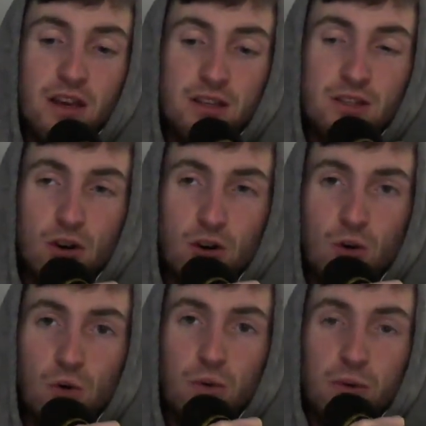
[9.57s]

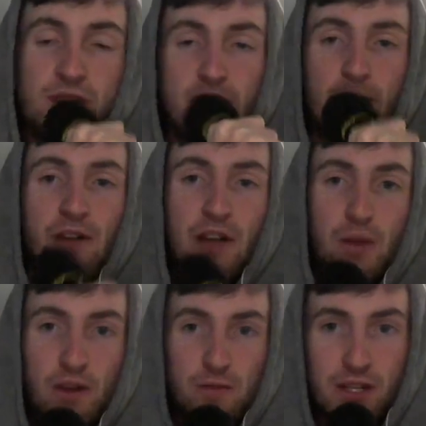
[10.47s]
So we're presented by Ride the
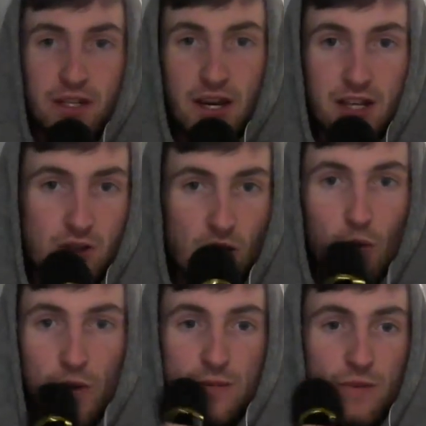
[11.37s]
Wave Media as always,